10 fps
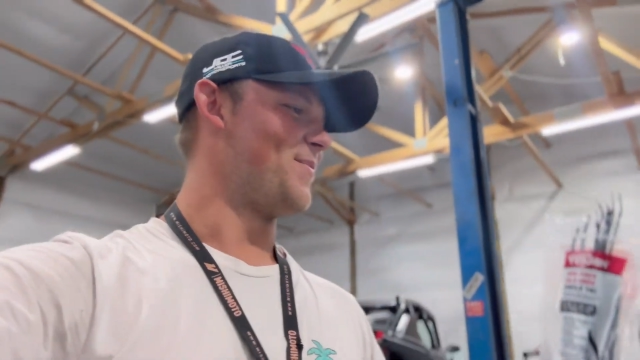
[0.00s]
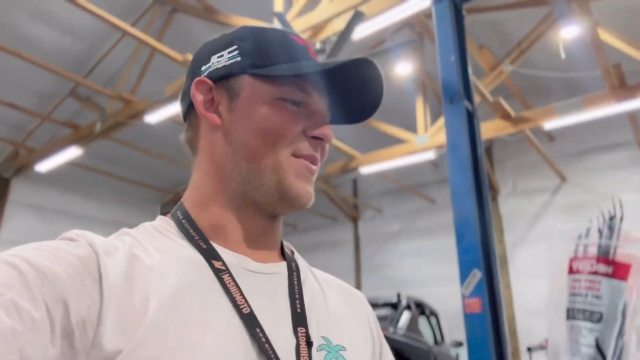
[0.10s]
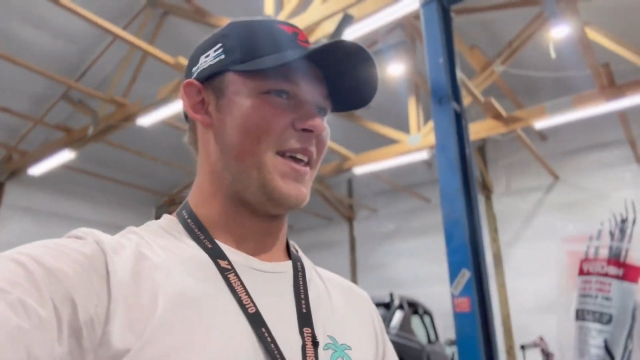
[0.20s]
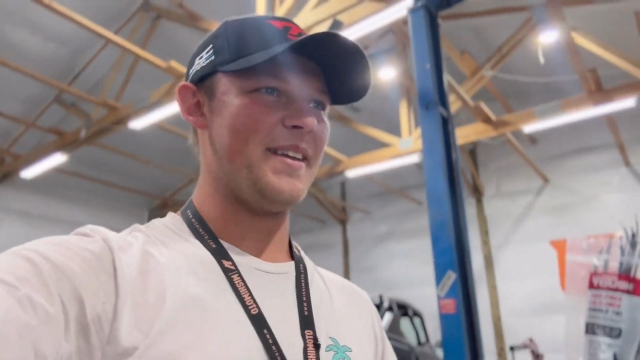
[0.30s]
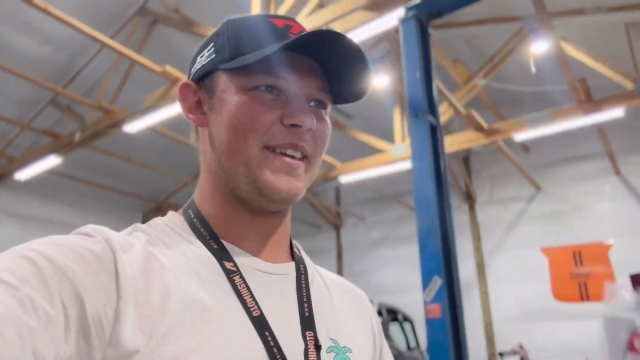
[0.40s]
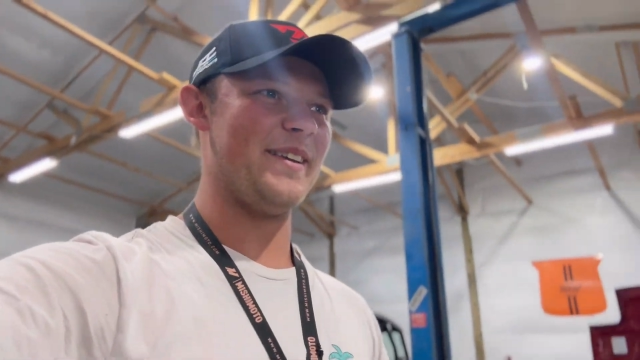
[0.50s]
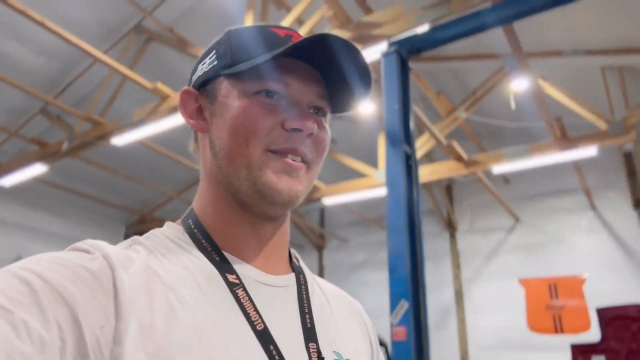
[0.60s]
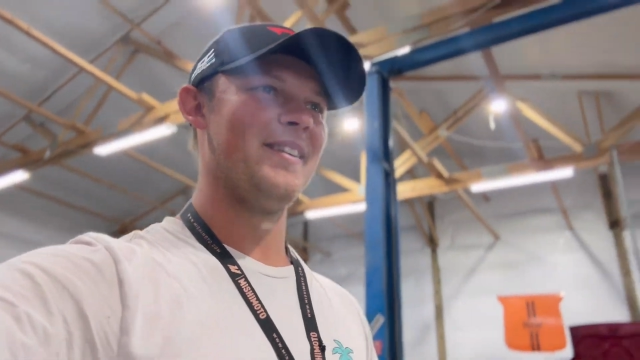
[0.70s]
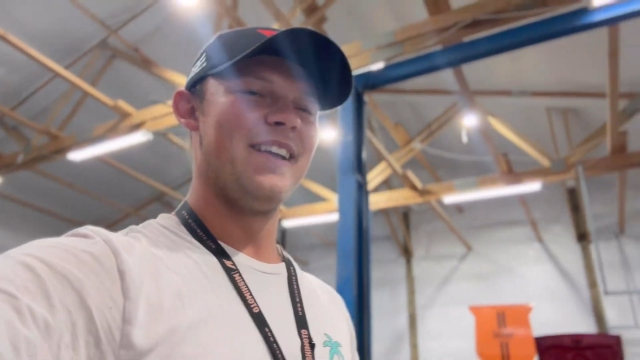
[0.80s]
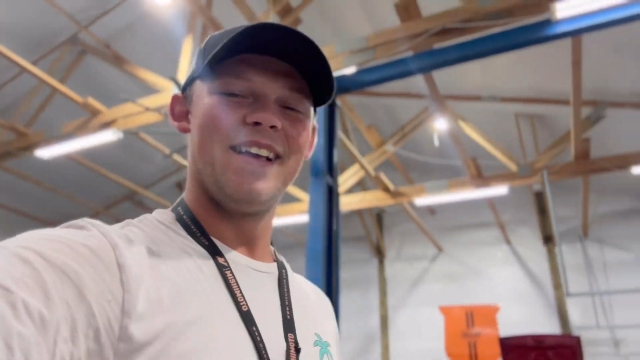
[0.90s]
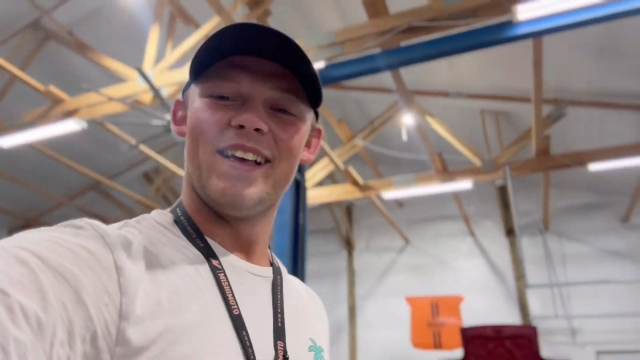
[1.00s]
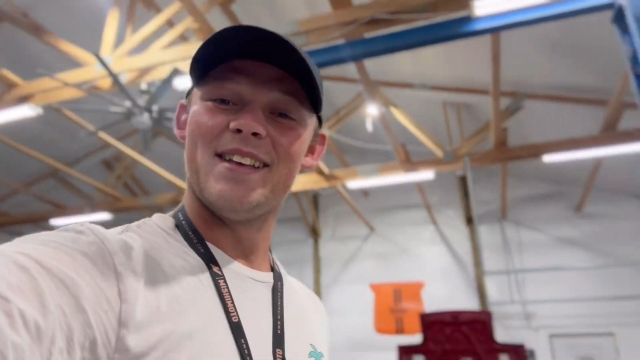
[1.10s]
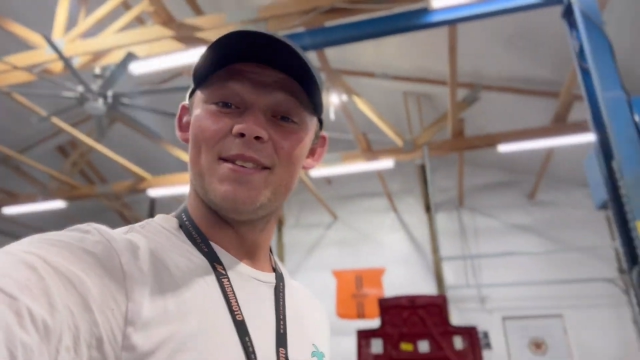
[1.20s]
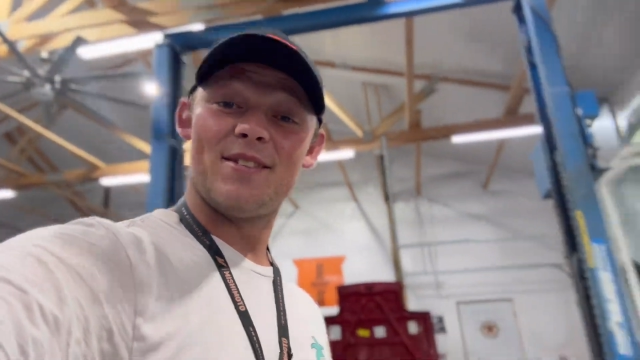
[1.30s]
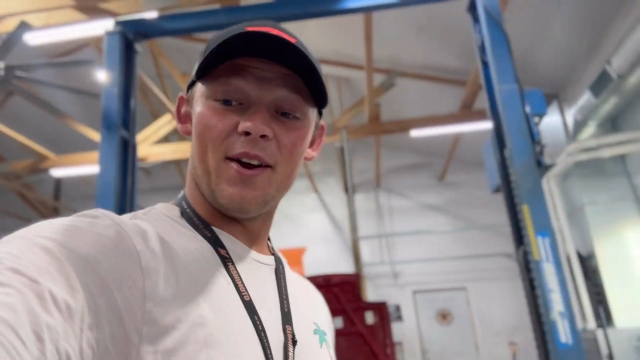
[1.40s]
Thank you.
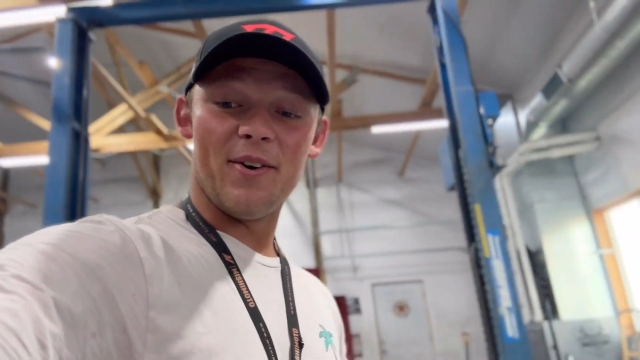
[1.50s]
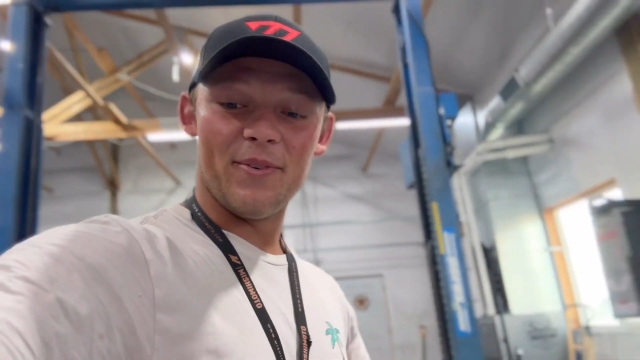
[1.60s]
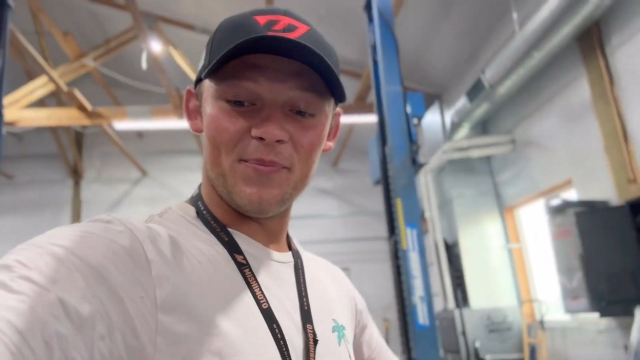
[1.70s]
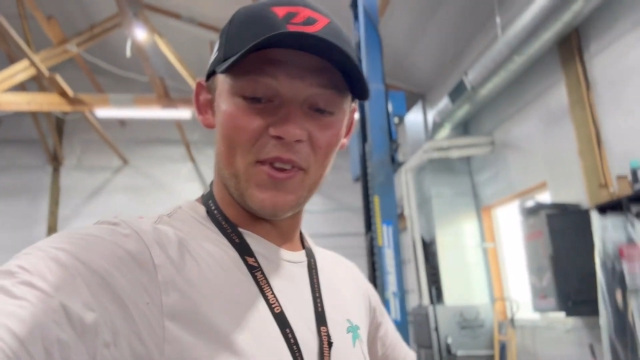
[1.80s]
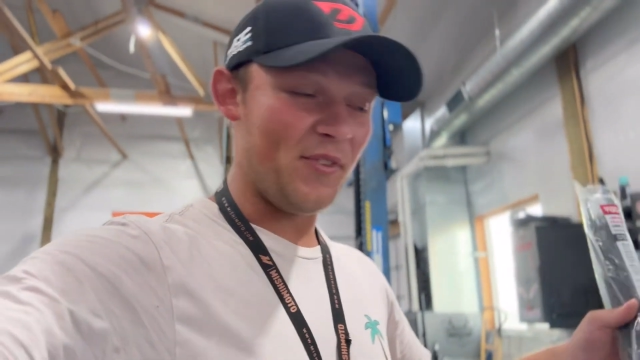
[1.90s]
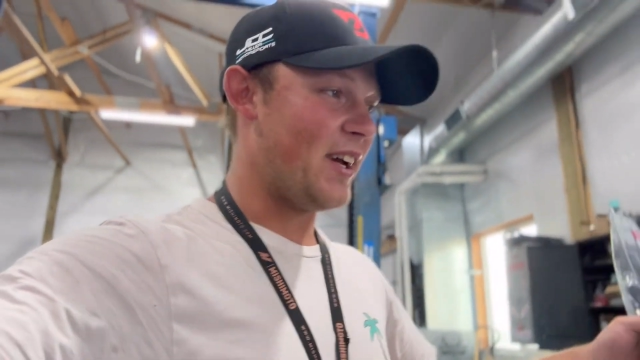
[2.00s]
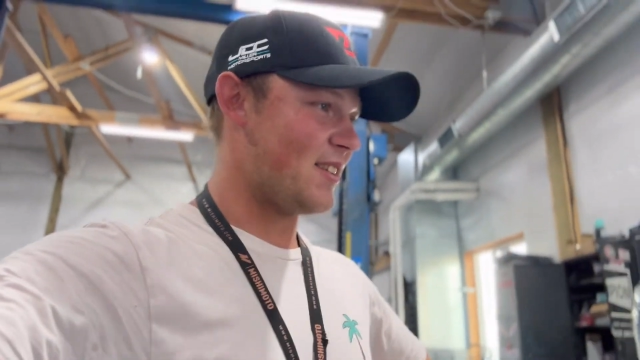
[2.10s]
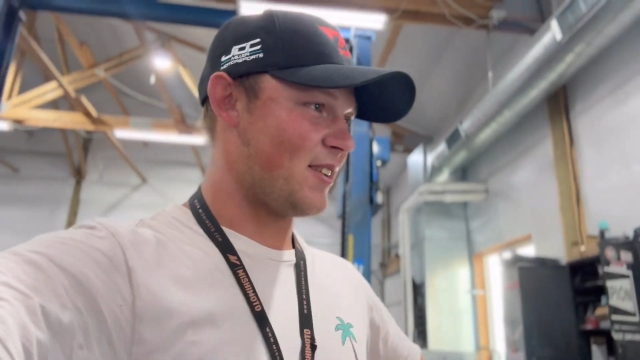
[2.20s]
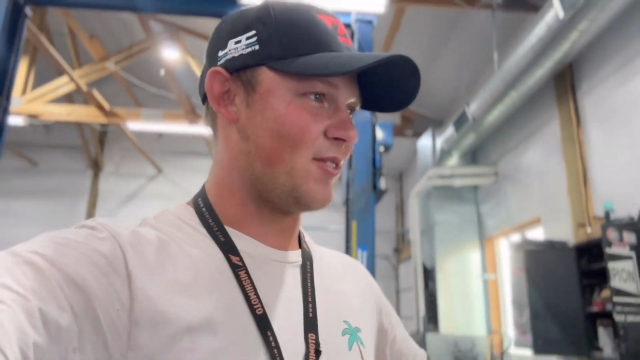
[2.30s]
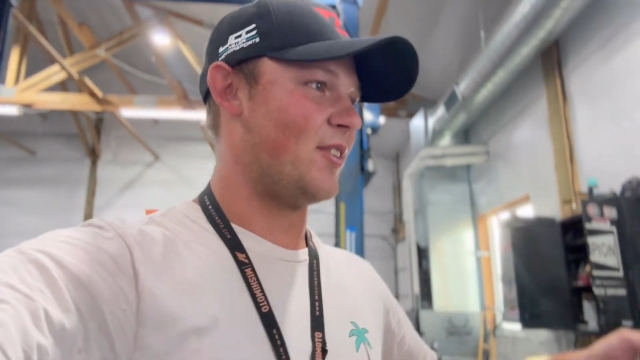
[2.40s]
So, if you guys don't